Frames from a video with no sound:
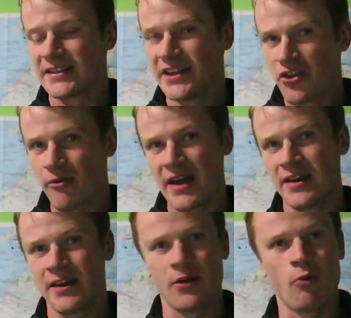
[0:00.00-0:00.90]
it's
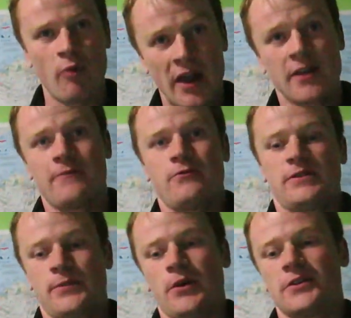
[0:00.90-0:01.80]
situated in a wonderful
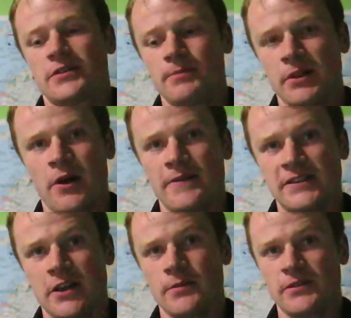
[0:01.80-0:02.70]
spot below the
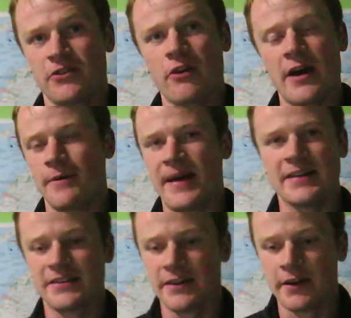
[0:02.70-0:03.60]
slopes of Cradle
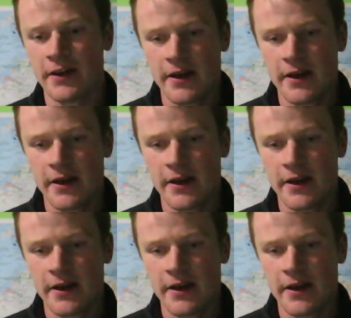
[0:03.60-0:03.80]
Mountain.